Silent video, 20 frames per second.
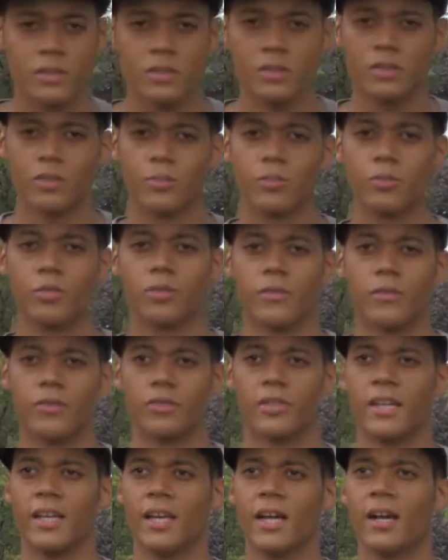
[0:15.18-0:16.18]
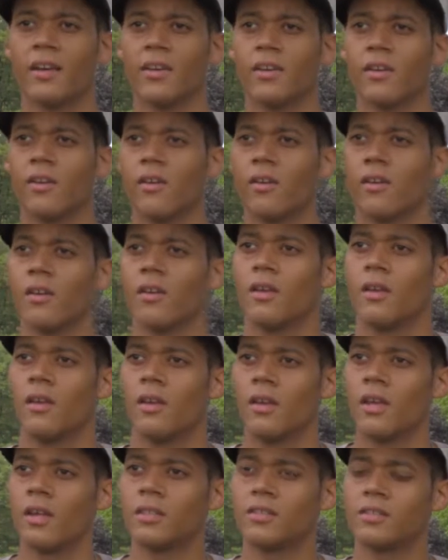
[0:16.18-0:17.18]
It's a beautiful day out here,
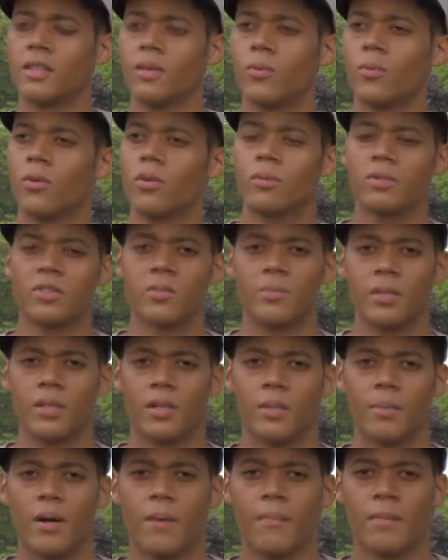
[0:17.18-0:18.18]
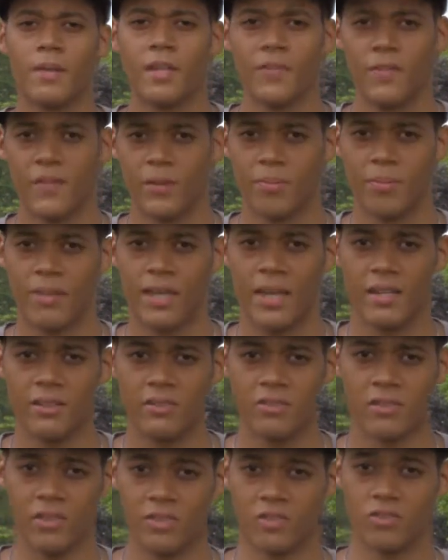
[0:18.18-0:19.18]
and today we're going to be speaking about malefic
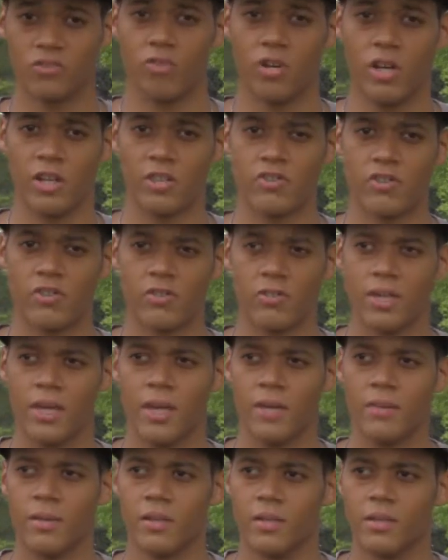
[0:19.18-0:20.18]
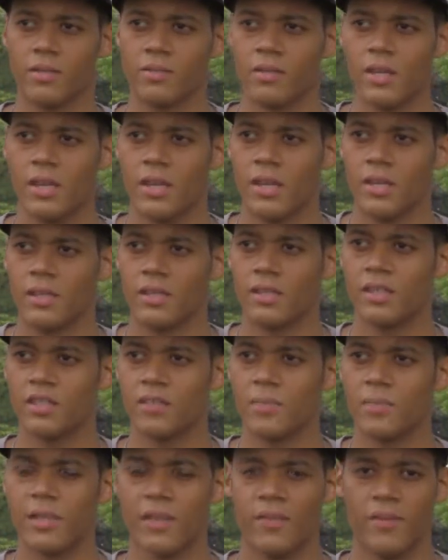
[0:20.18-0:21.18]
planets in astrology, okay? Because
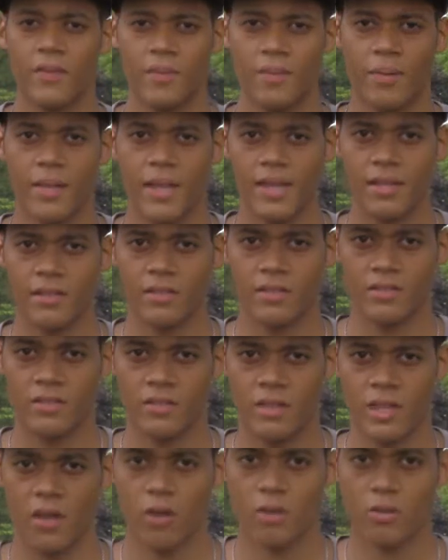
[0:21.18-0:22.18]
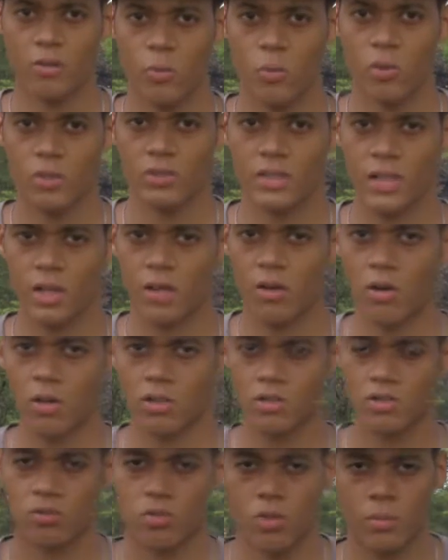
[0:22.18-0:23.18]
these malefic planets, they are the ones that
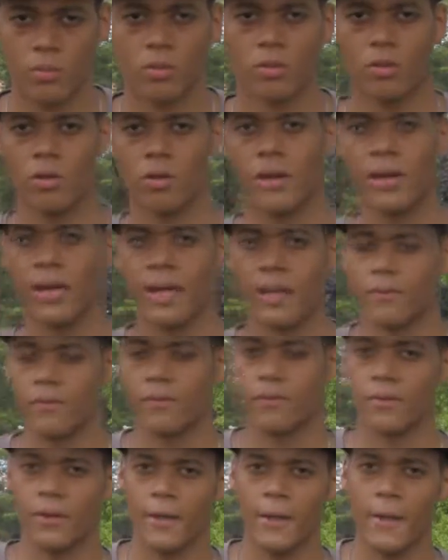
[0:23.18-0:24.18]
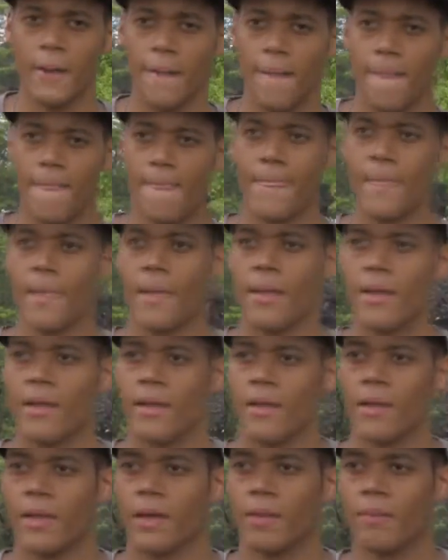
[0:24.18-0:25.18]
cause trouble in our life, okay?
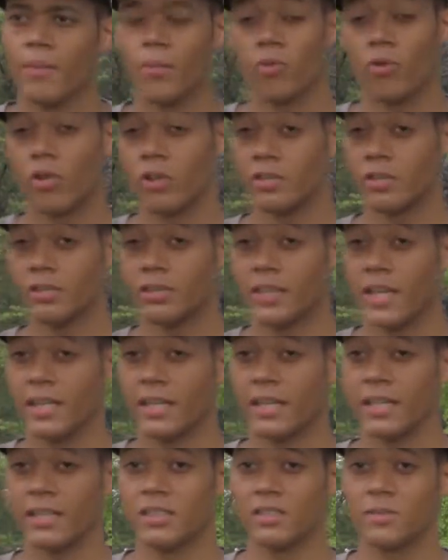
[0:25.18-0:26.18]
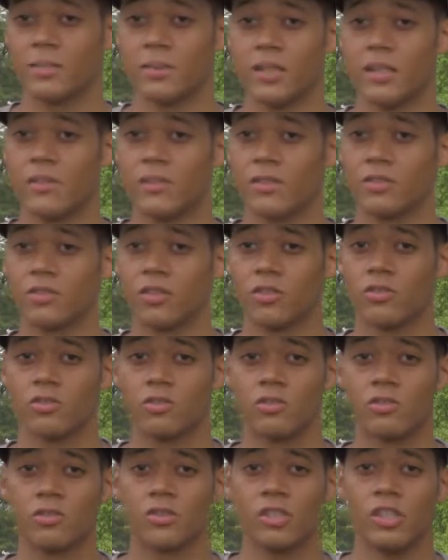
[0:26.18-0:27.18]
And people don't understand that these malefics are
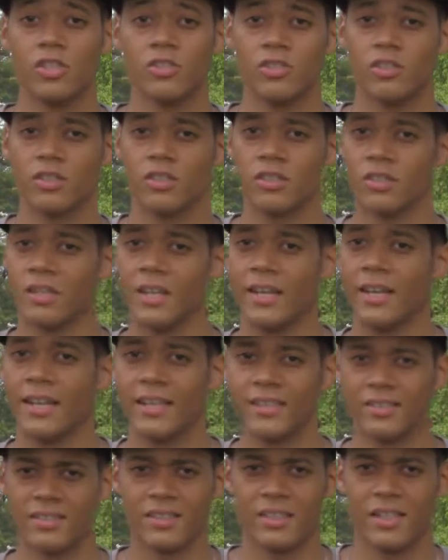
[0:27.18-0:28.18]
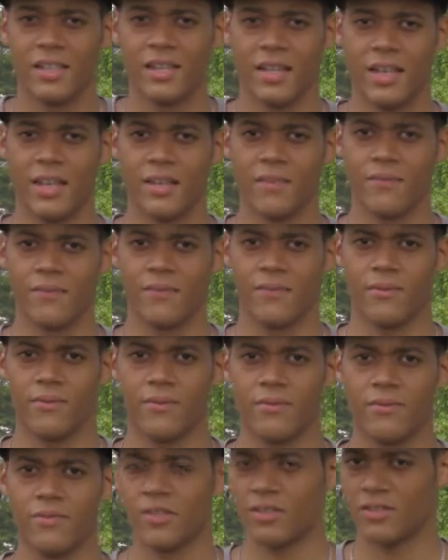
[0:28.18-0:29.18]
just teaching us a lesson in life,
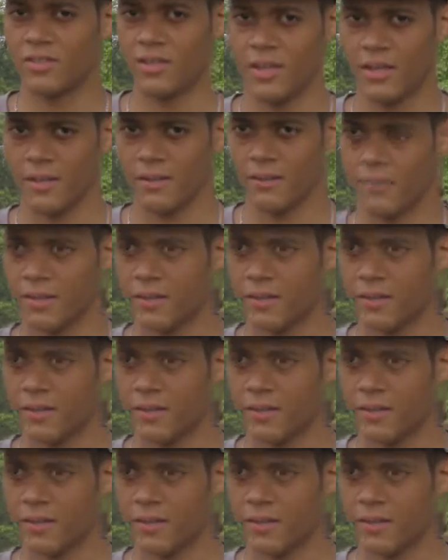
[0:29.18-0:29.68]
you could say. Well,